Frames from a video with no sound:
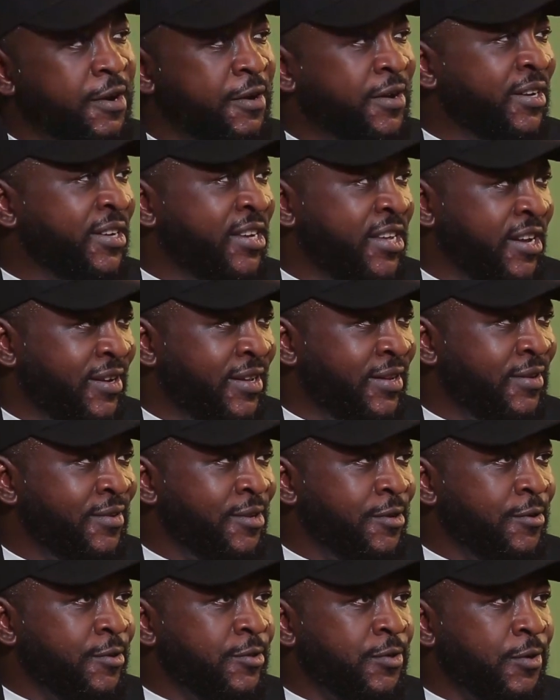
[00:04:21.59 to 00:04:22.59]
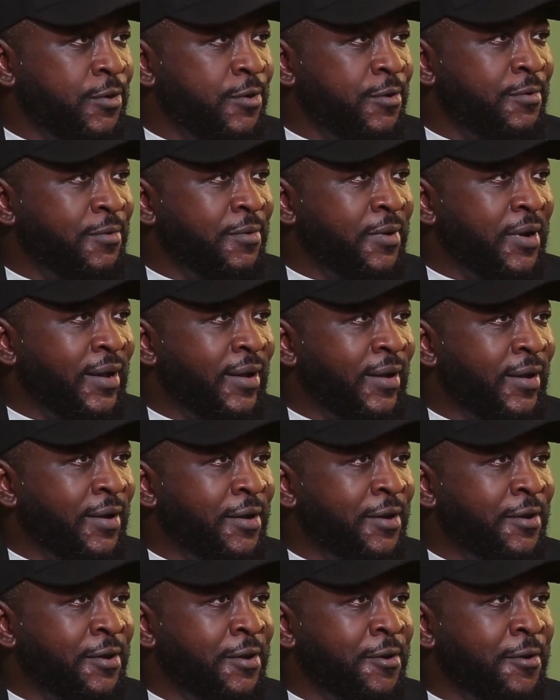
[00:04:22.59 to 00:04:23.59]
very dear. Oh, so that's
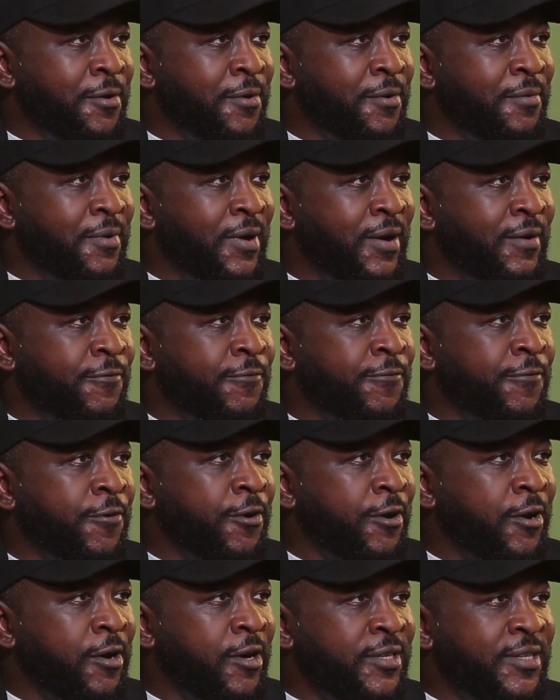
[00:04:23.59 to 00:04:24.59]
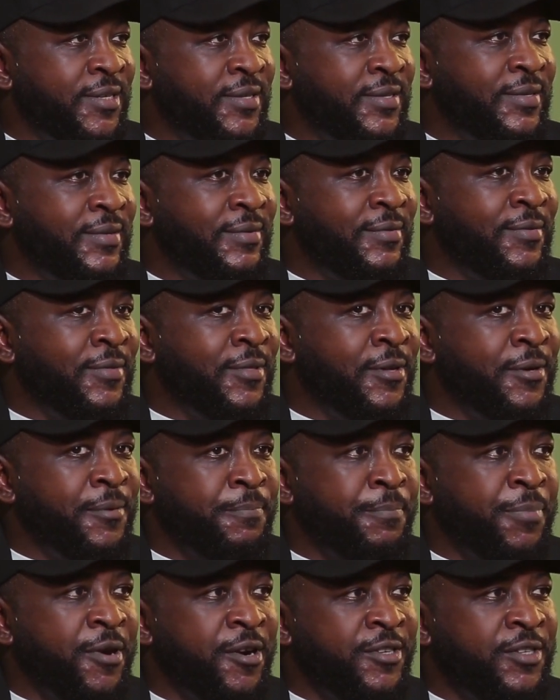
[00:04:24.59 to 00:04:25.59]
nice. You know, for us,
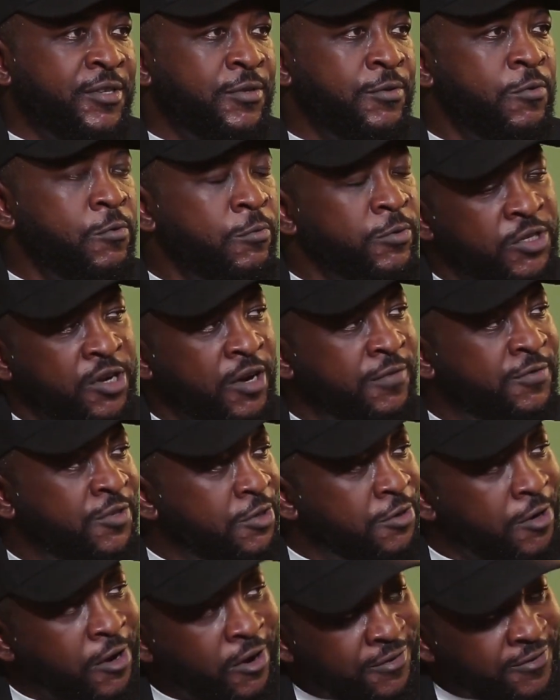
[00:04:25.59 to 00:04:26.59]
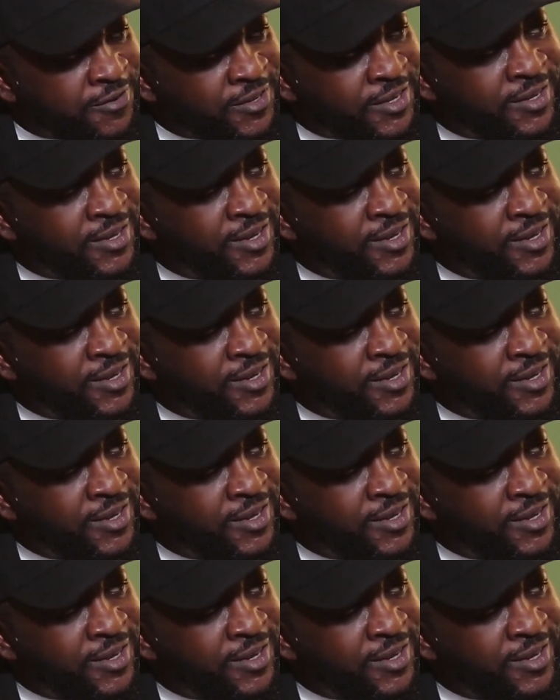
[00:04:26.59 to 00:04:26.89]
the person who serves you coffee